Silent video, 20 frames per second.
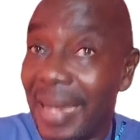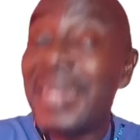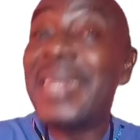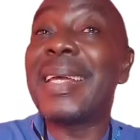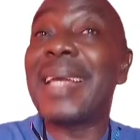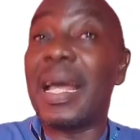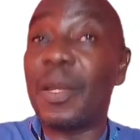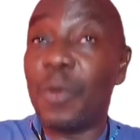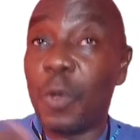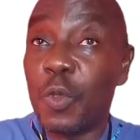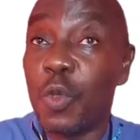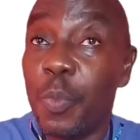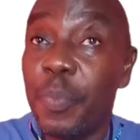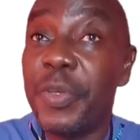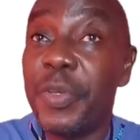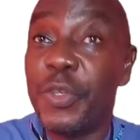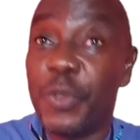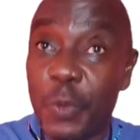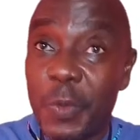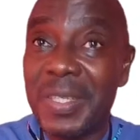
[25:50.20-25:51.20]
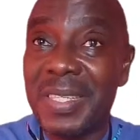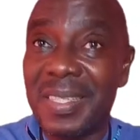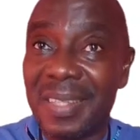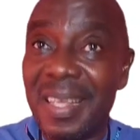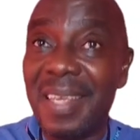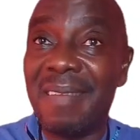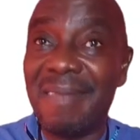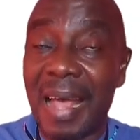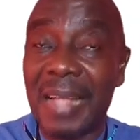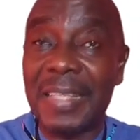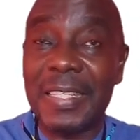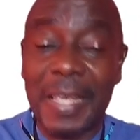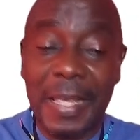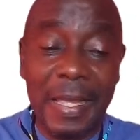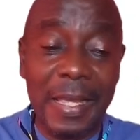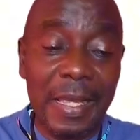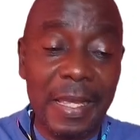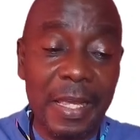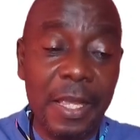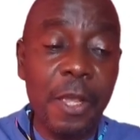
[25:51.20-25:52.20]
they can also be used in that
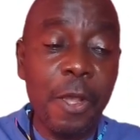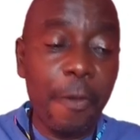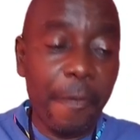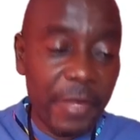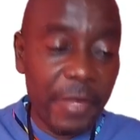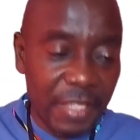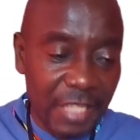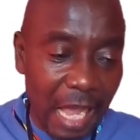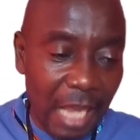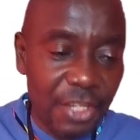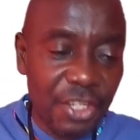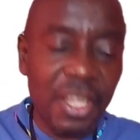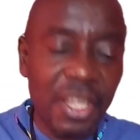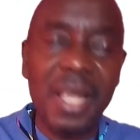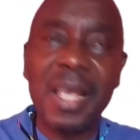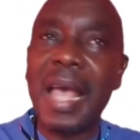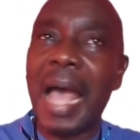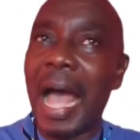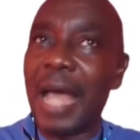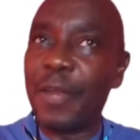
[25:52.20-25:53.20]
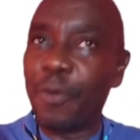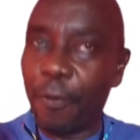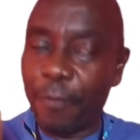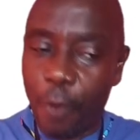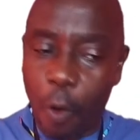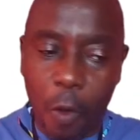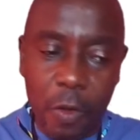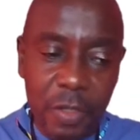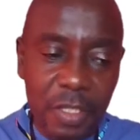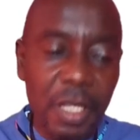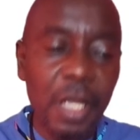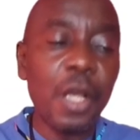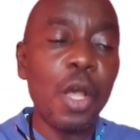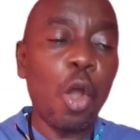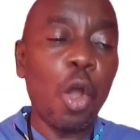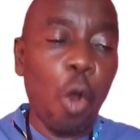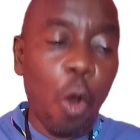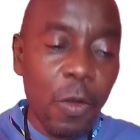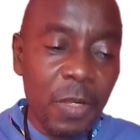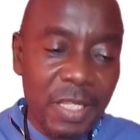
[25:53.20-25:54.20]
research. And of course,
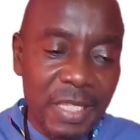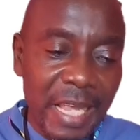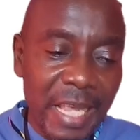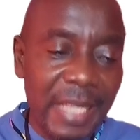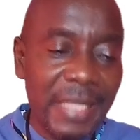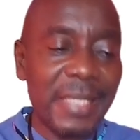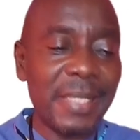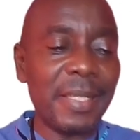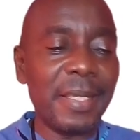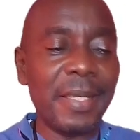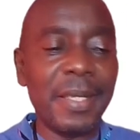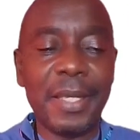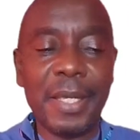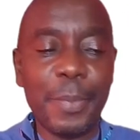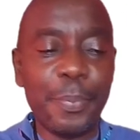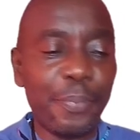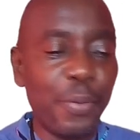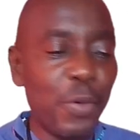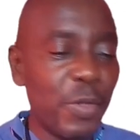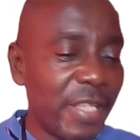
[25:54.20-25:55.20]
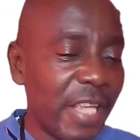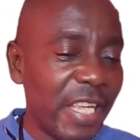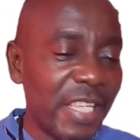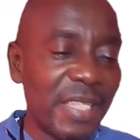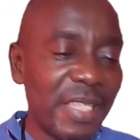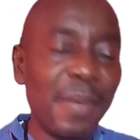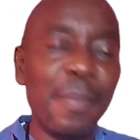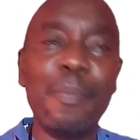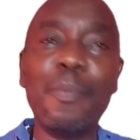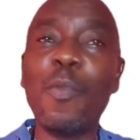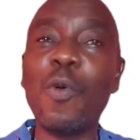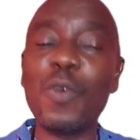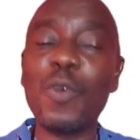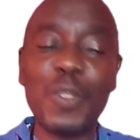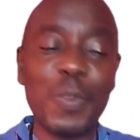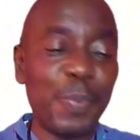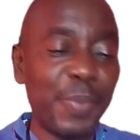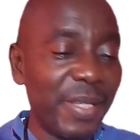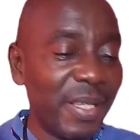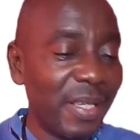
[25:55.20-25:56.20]
consent process
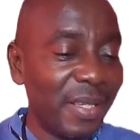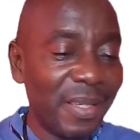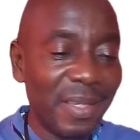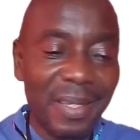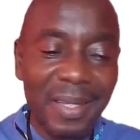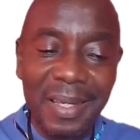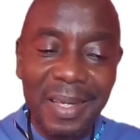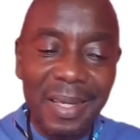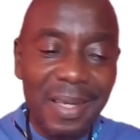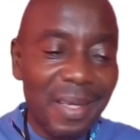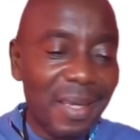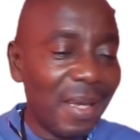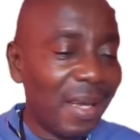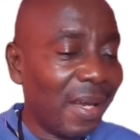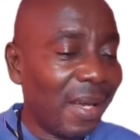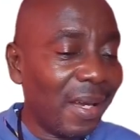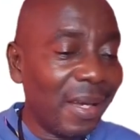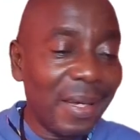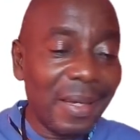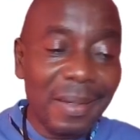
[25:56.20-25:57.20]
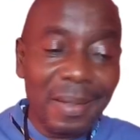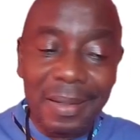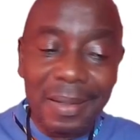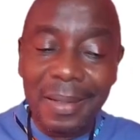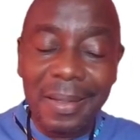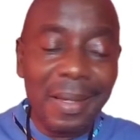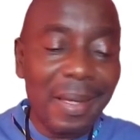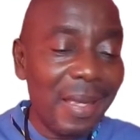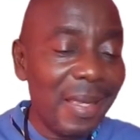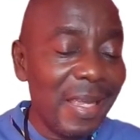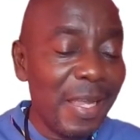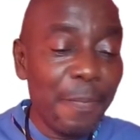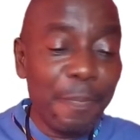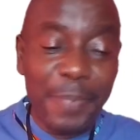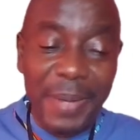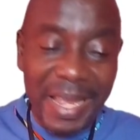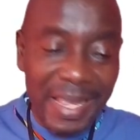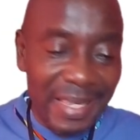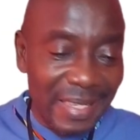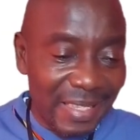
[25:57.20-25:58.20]
must be
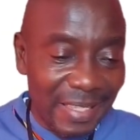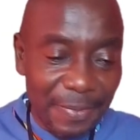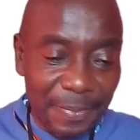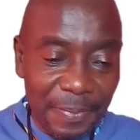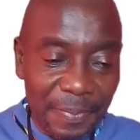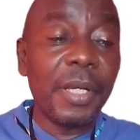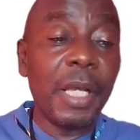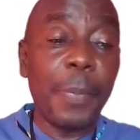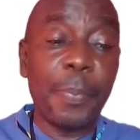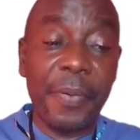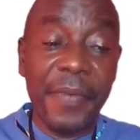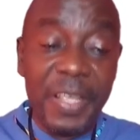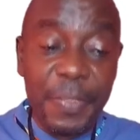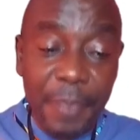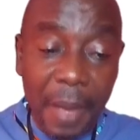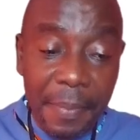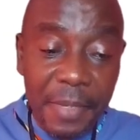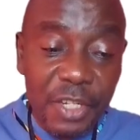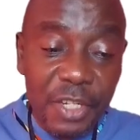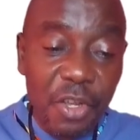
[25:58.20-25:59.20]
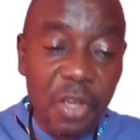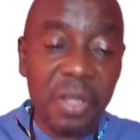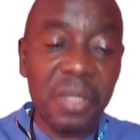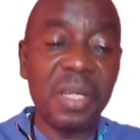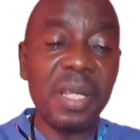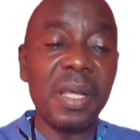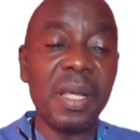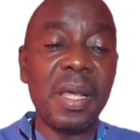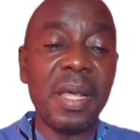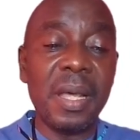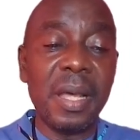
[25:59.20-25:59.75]
in place. A parent permission,